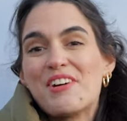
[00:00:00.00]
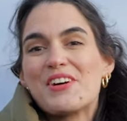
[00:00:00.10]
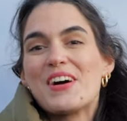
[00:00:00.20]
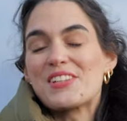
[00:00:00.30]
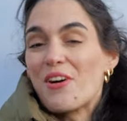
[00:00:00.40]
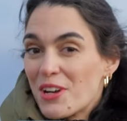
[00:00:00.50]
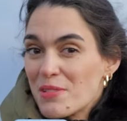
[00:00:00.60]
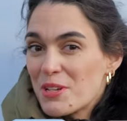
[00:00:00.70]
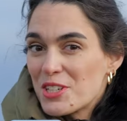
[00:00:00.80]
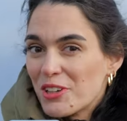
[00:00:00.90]
photo has
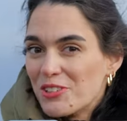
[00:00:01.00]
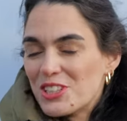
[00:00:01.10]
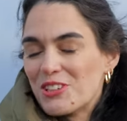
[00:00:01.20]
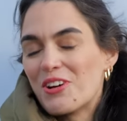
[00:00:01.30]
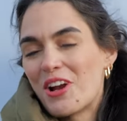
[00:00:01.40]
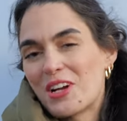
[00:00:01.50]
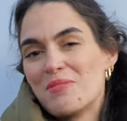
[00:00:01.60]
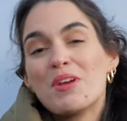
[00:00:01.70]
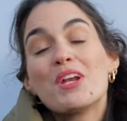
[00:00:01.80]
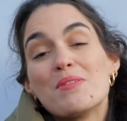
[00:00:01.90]
already been shown to you on our
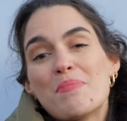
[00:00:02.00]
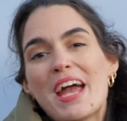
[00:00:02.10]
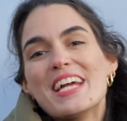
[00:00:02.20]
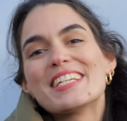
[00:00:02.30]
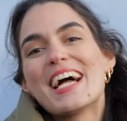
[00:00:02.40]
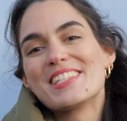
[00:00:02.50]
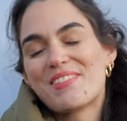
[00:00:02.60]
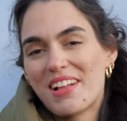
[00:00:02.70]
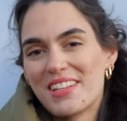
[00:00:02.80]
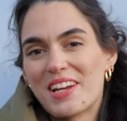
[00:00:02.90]
community page, as
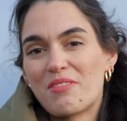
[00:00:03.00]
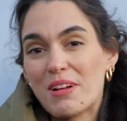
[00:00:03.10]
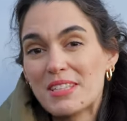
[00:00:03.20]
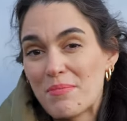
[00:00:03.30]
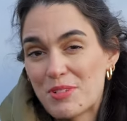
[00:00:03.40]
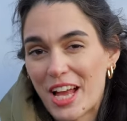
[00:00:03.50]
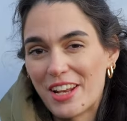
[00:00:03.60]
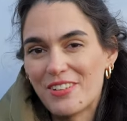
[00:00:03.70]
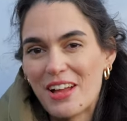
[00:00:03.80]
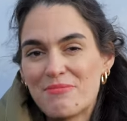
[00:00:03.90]
well as our WhatsApp
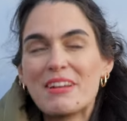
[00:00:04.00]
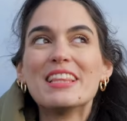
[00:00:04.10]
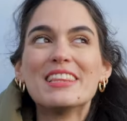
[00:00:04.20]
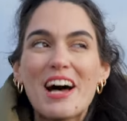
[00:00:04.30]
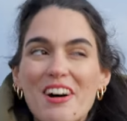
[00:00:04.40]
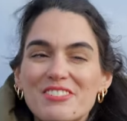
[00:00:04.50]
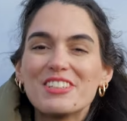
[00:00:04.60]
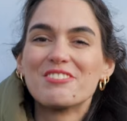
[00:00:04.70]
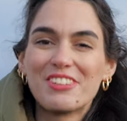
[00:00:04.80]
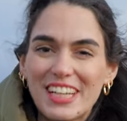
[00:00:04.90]
channel, and we
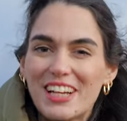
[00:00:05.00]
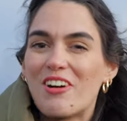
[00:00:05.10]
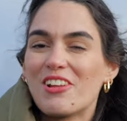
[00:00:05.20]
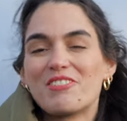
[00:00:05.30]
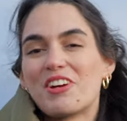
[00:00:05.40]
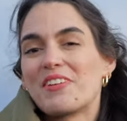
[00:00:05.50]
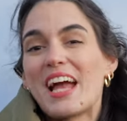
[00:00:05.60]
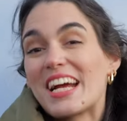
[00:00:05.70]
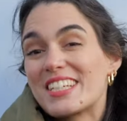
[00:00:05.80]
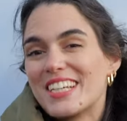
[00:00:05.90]
loved reading all of your
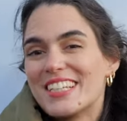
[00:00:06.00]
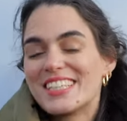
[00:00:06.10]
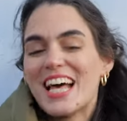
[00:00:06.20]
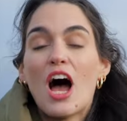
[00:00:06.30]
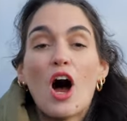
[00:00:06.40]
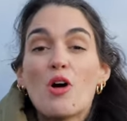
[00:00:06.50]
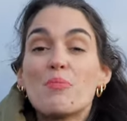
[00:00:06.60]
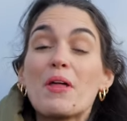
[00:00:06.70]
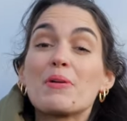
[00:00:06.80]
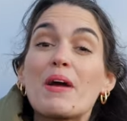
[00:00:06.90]
reactions. Oh,
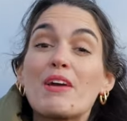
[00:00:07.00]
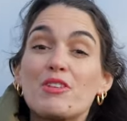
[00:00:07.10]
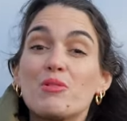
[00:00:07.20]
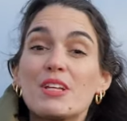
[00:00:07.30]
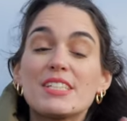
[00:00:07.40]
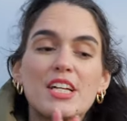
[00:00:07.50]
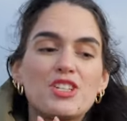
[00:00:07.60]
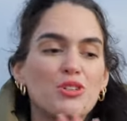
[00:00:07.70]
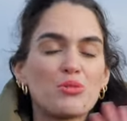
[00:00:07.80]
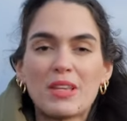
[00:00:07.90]
by the way, if you want to stay
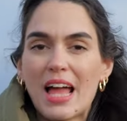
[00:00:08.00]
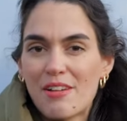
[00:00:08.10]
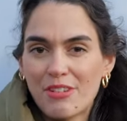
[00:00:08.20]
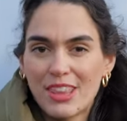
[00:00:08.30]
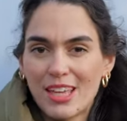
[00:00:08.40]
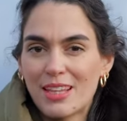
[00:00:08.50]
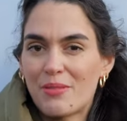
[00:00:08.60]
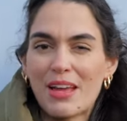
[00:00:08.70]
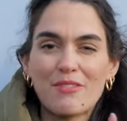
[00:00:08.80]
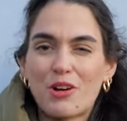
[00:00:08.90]
tuned with everything
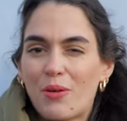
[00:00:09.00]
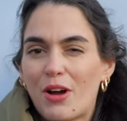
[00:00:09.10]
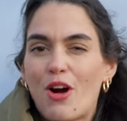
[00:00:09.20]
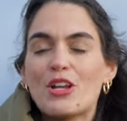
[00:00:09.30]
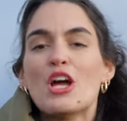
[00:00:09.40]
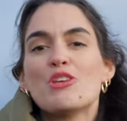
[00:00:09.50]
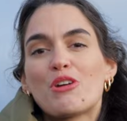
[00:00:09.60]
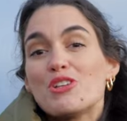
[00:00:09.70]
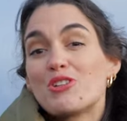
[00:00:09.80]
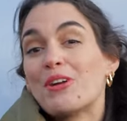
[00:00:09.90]
that we have going on, you
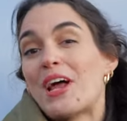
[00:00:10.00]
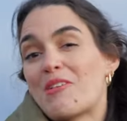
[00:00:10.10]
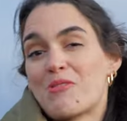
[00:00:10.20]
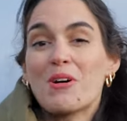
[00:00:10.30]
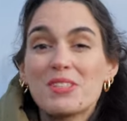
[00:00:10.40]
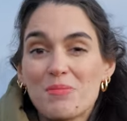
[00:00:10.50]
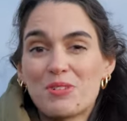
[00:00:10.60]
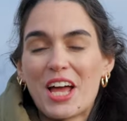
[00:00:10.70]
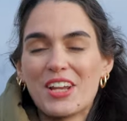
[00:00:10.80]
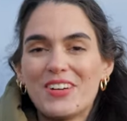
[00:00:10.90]
can join our WhatsApp
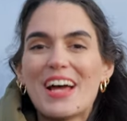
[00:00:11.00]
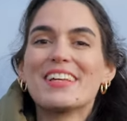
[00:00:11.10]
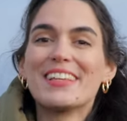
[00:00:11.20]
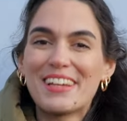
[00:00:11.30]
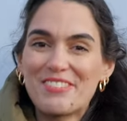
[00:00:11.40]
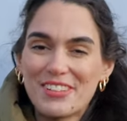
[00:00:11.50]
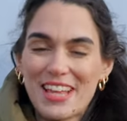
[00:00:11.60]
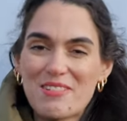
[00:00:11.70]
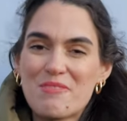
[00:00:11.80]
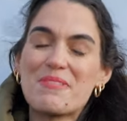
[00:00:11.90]
channel, and the link for
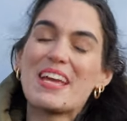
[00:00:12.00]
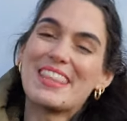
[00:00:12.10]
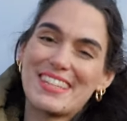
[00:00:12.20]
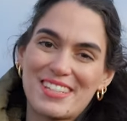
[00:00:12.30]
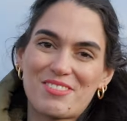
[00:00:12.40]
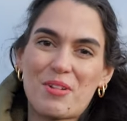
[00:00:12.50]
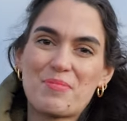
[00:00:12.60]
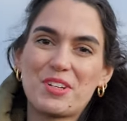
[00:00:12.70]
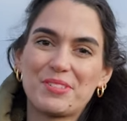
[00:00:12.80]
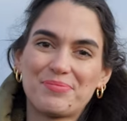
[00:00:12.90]
that will be in the
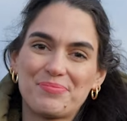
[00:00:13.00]
description.